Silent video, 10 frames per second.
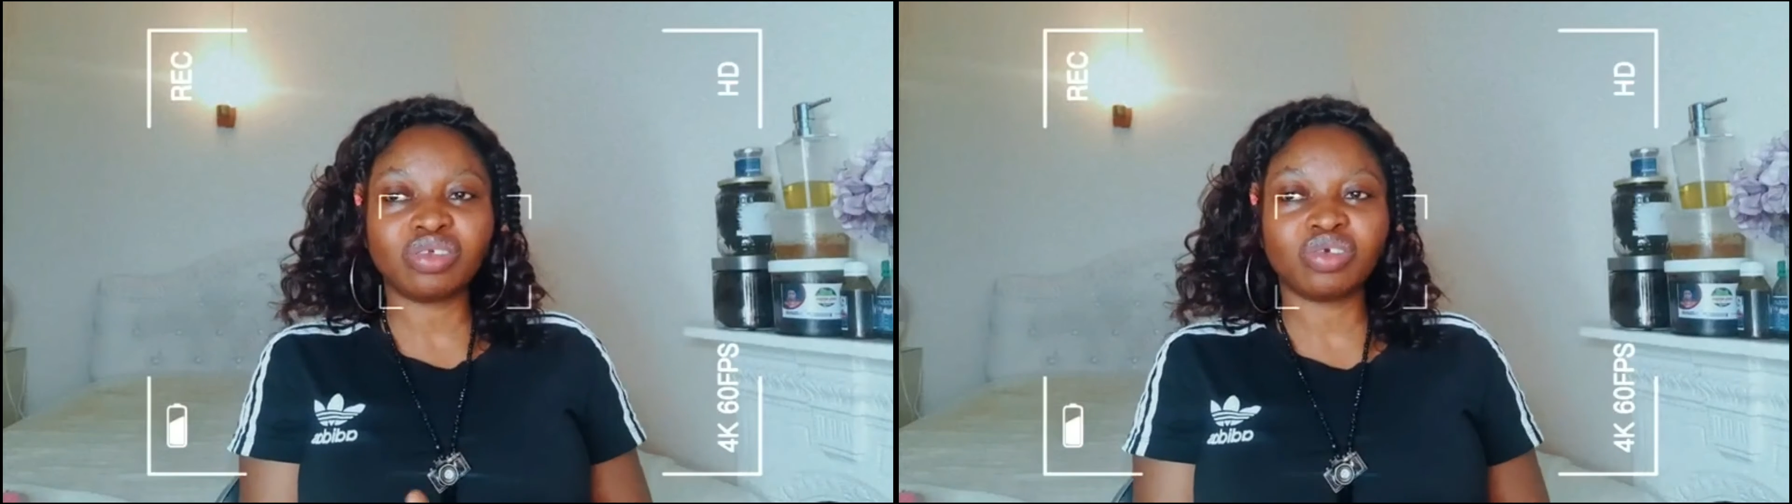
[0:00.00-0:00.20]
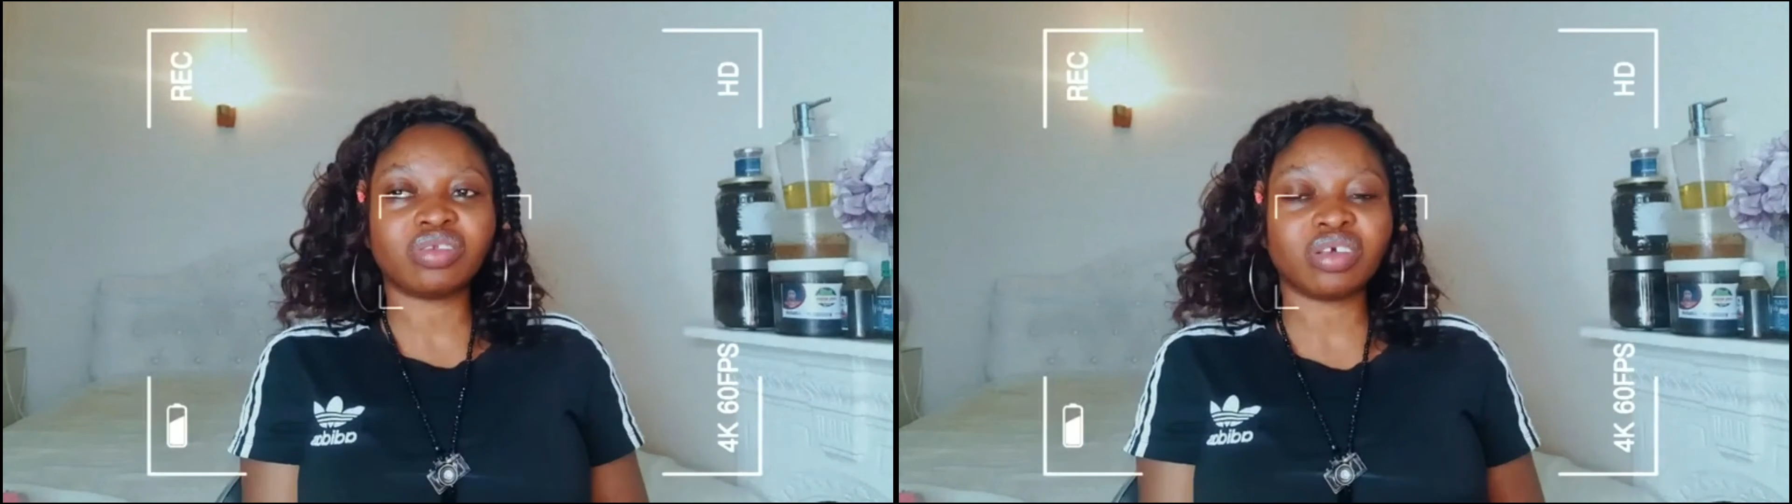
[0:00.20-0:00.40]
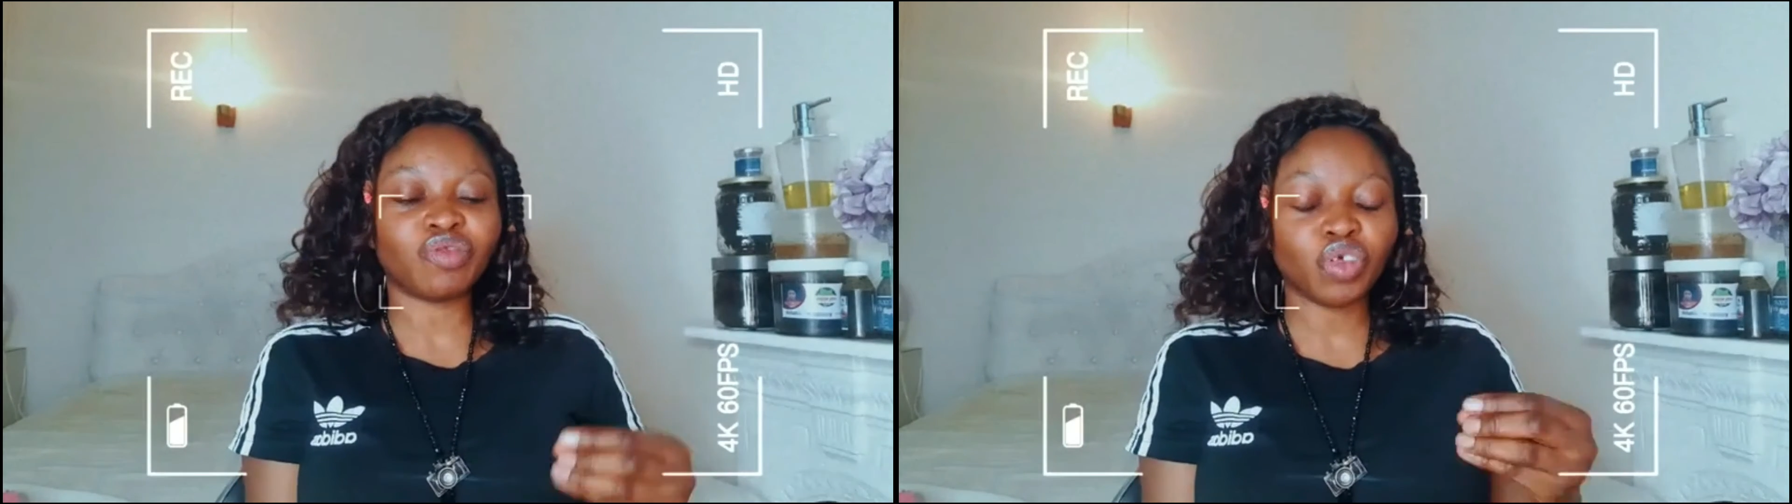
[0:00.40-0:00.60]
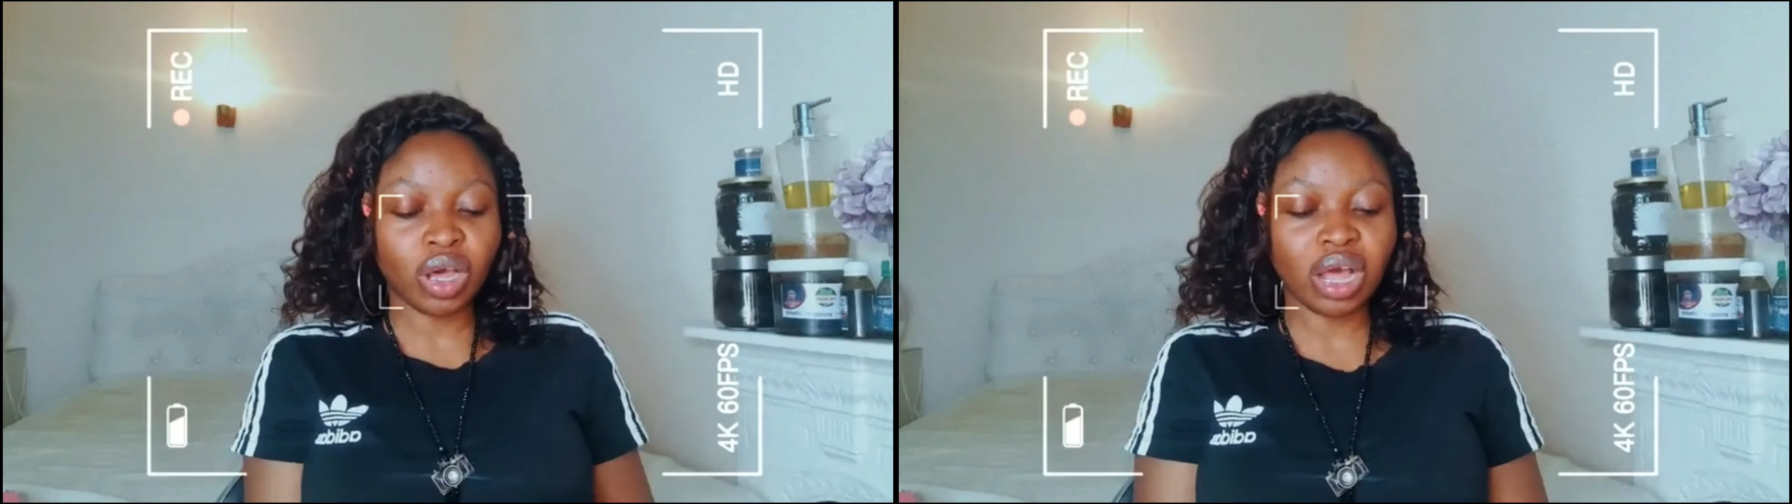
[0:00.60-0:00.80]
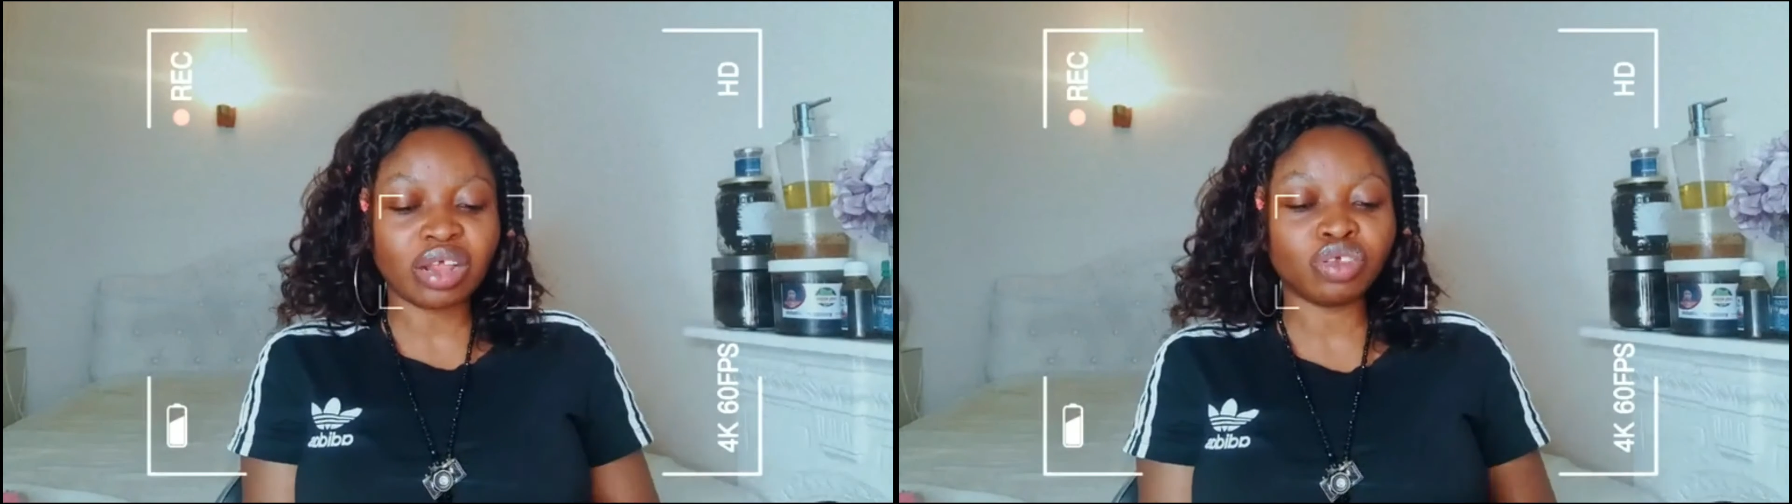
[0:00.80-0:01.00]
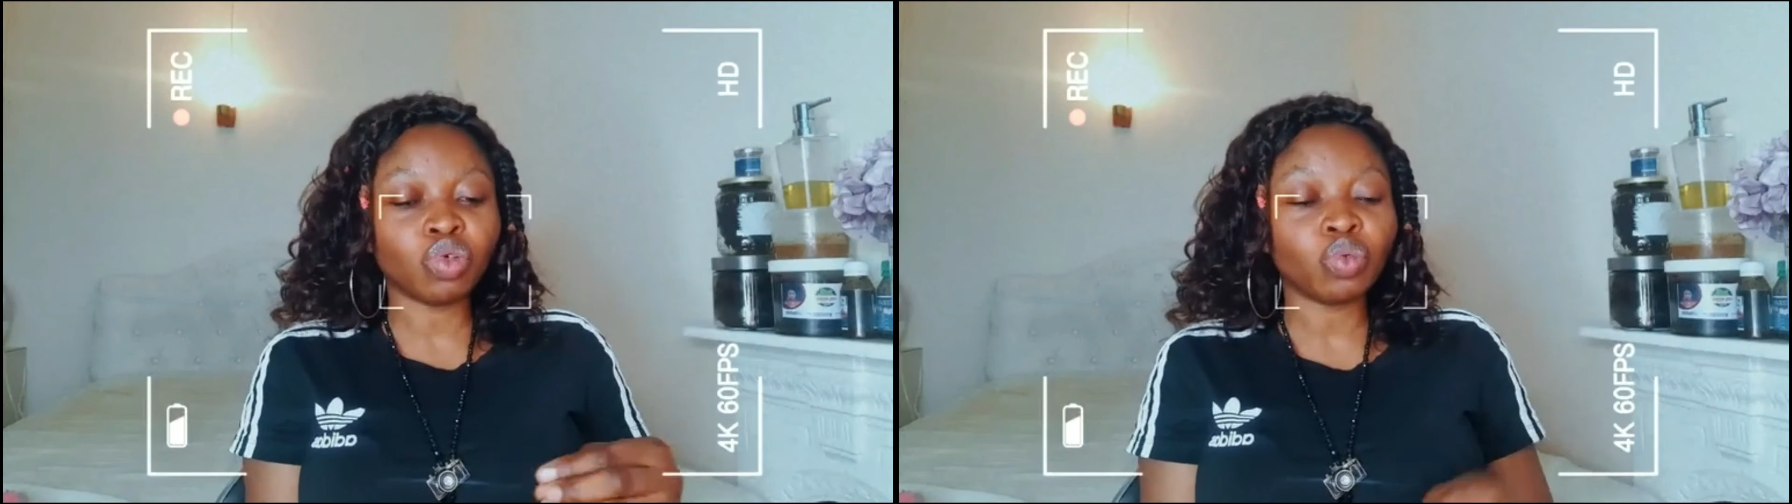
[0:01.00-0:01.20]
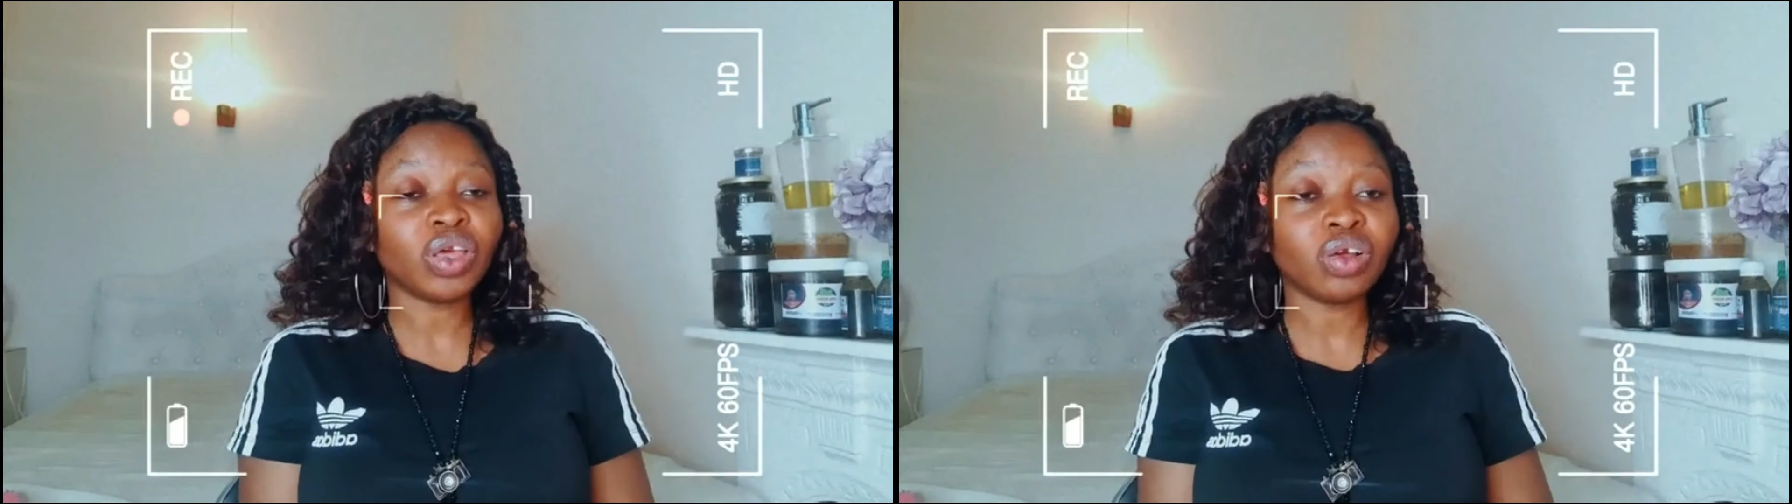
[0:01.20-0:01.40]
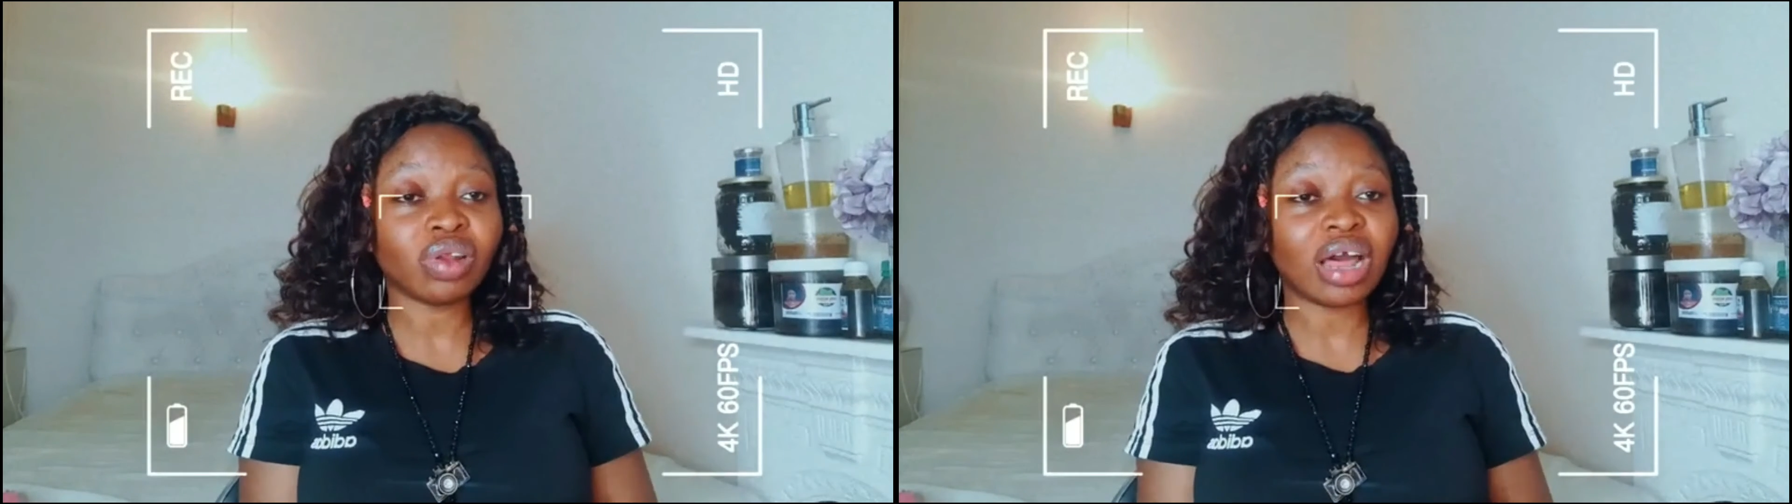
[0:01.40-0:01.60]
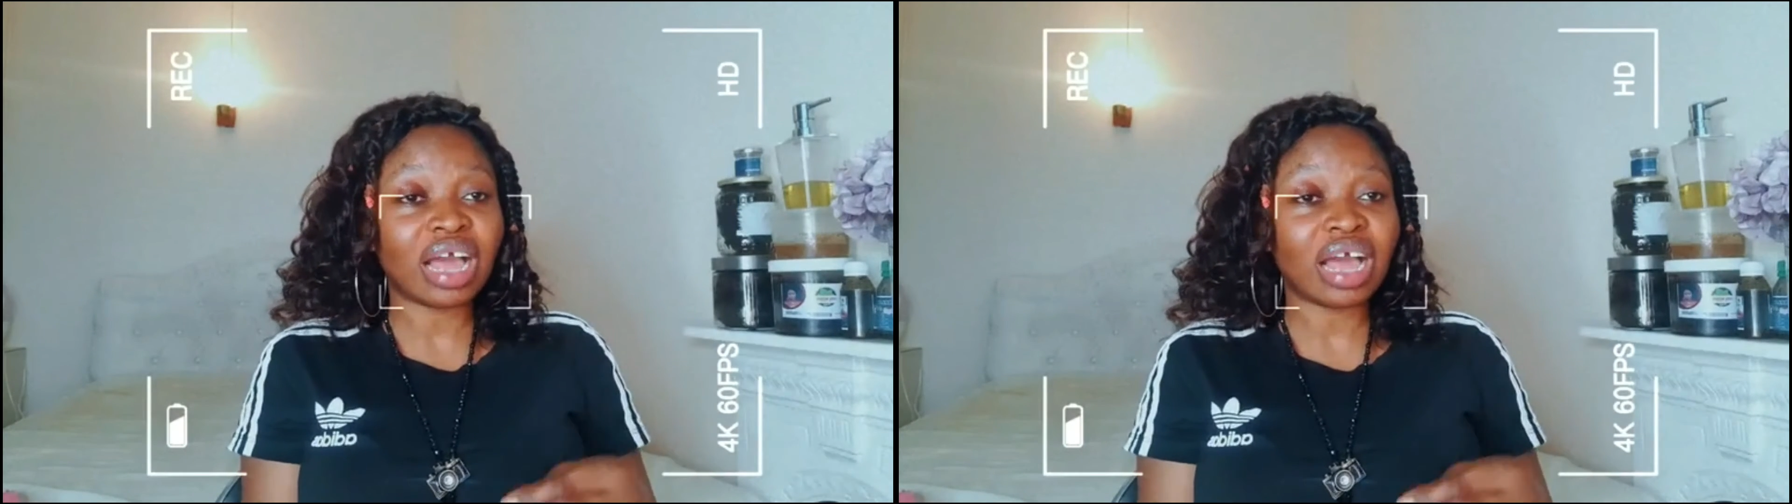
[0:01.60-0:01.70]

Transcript: to yourself you can you will